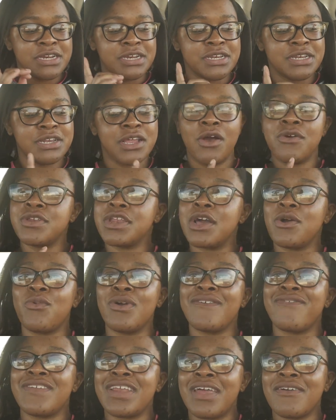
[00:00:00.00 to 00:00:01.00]
Don't know
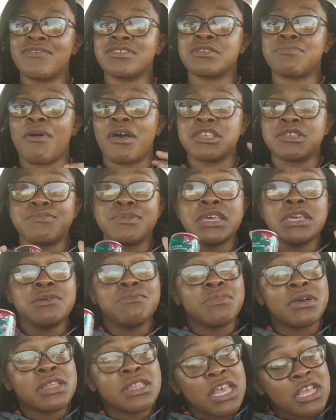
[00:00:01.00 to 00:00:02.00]
what flavor it's supposed to be,
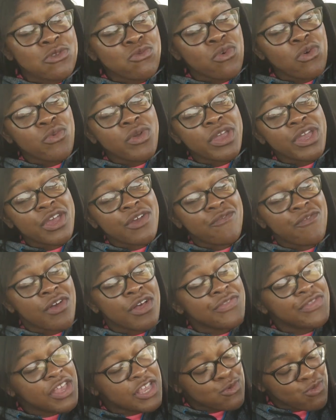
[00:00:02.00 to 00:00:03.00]
but that's what we're here
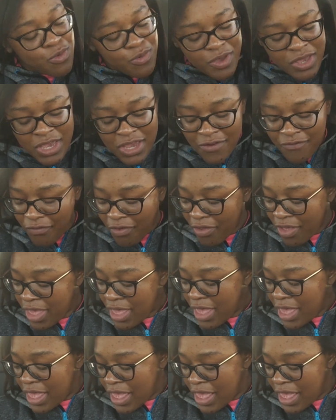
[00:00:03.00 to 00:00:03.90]
for. That's what we're here for.